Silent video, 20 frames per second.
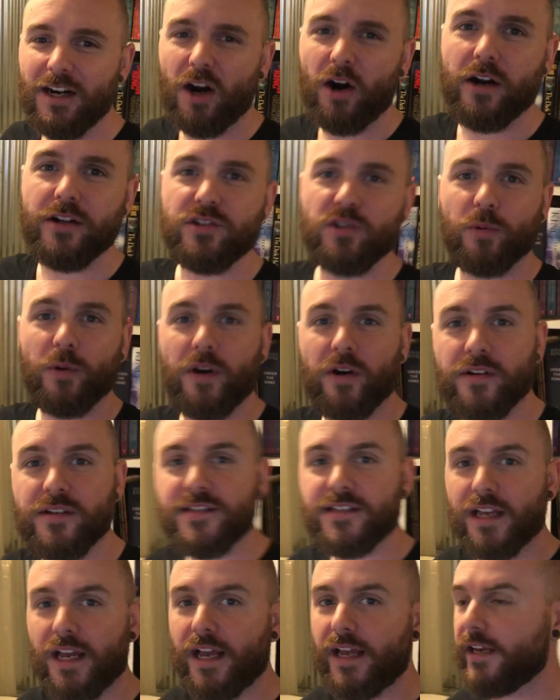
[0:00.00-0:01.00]
All right, so we're here
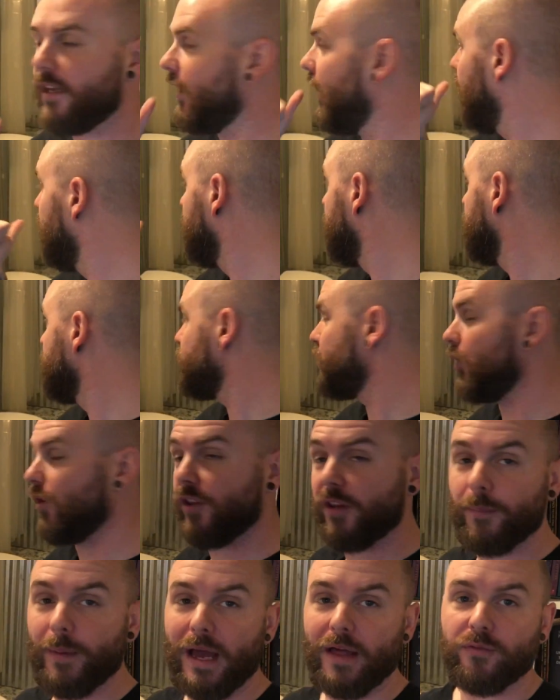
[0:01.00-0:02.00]
inside. I'm gonna show
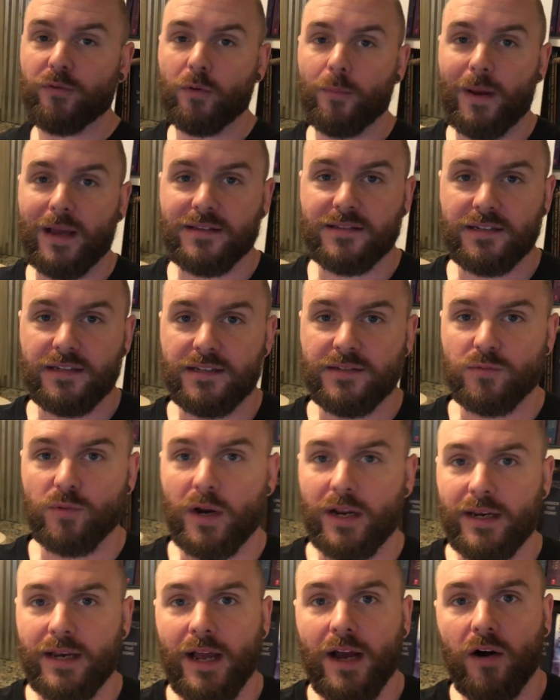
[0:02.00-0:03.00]
you the bathroom as it is
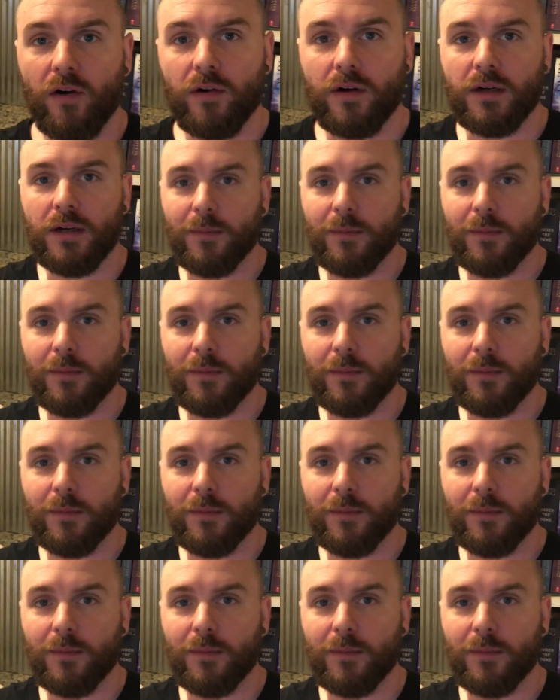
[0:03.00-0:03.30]
right now.